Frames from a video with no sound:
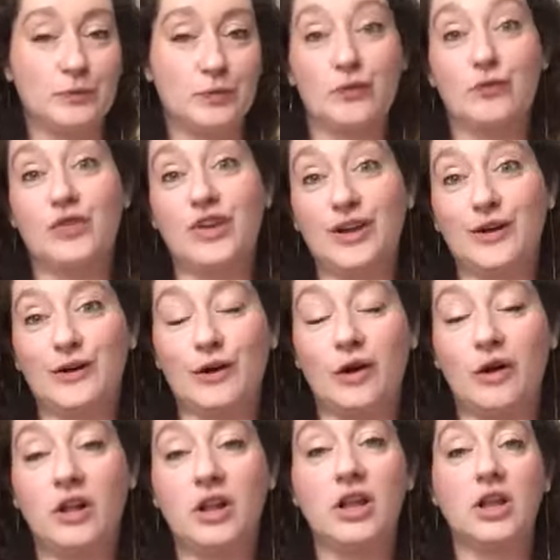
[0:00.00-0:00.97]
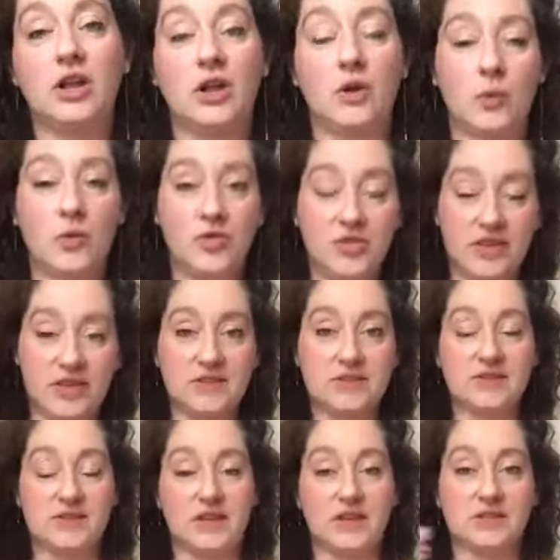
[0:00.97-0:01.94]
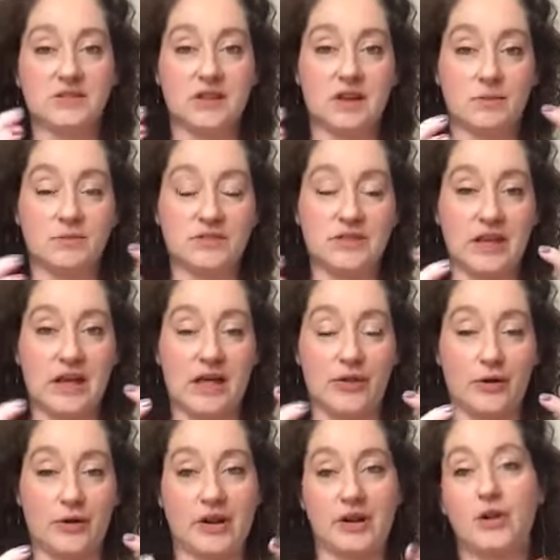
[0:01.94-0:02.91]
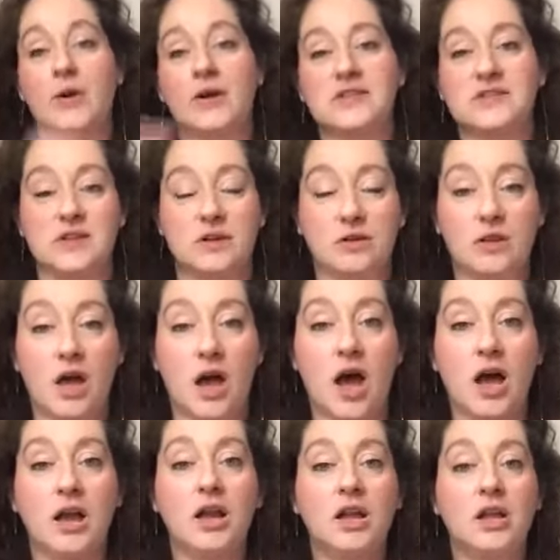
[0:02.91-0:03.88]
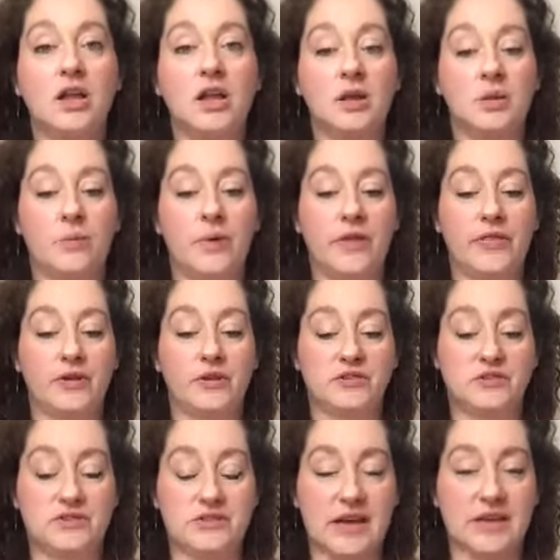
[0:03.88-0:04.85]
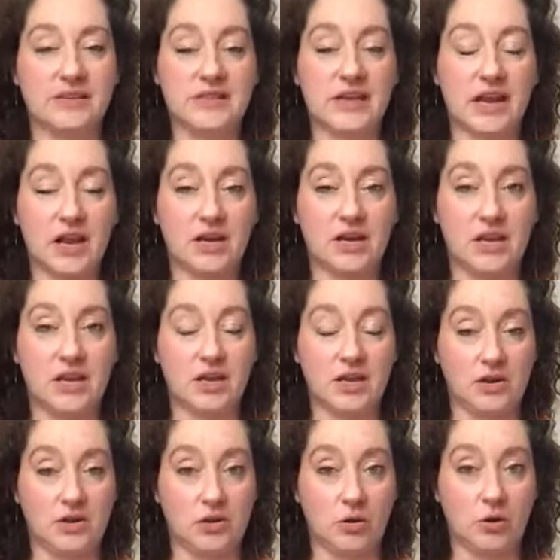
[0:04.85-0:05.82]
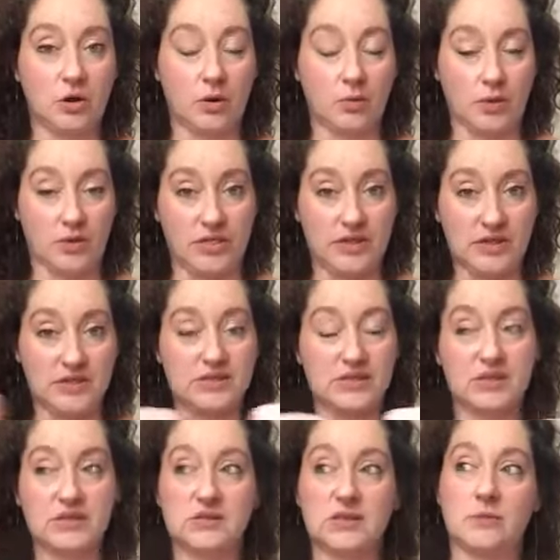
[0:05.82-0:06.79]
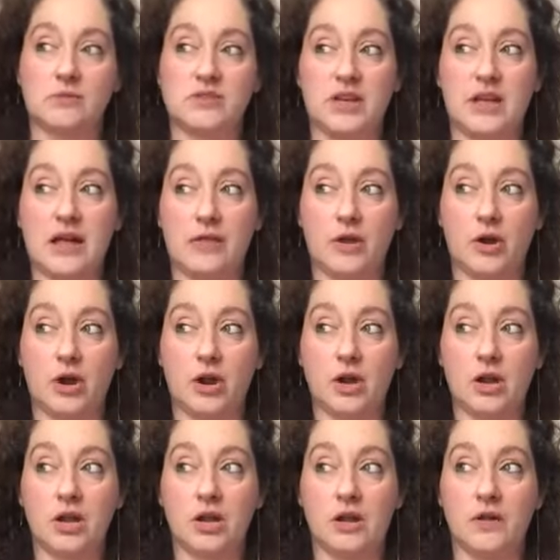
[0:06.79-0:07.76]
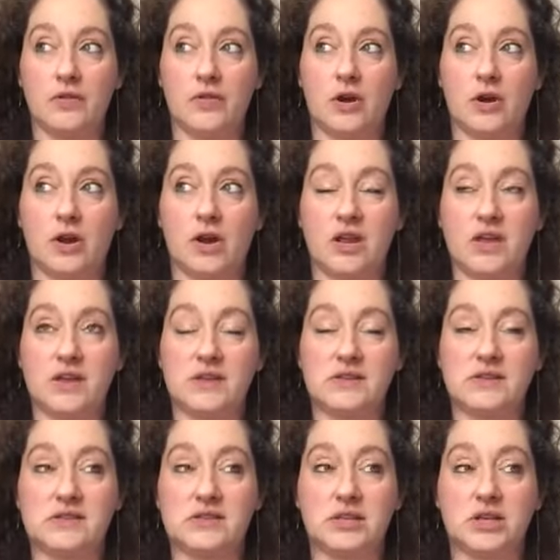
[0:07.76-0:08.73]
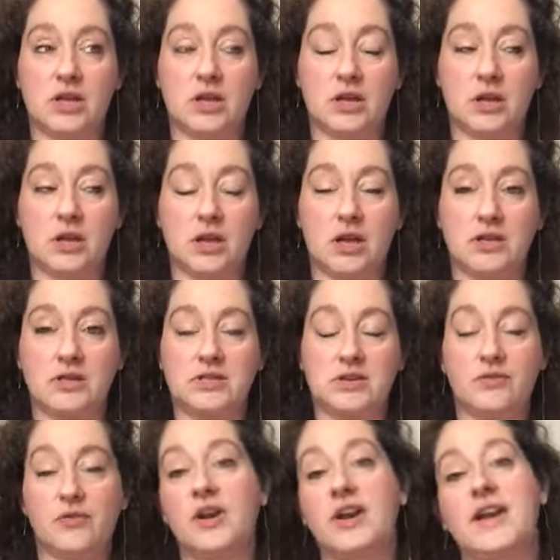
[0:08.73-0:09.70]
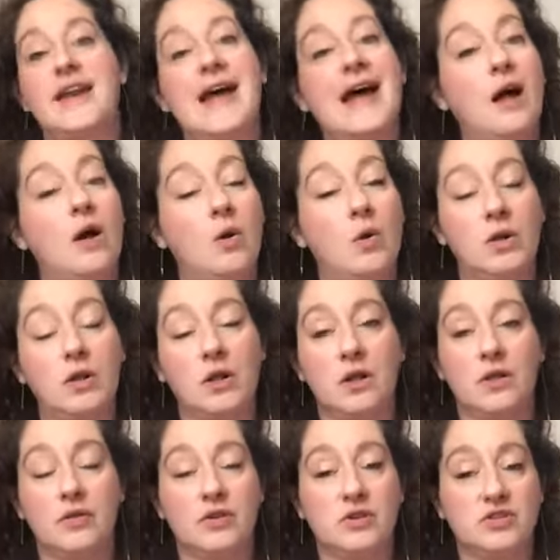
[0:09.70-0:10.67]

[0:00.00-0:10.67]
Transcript: vehicle. When these things come together, and I know I said a lot, but there's that technique in yoga, when these things come together, there is a different now. There's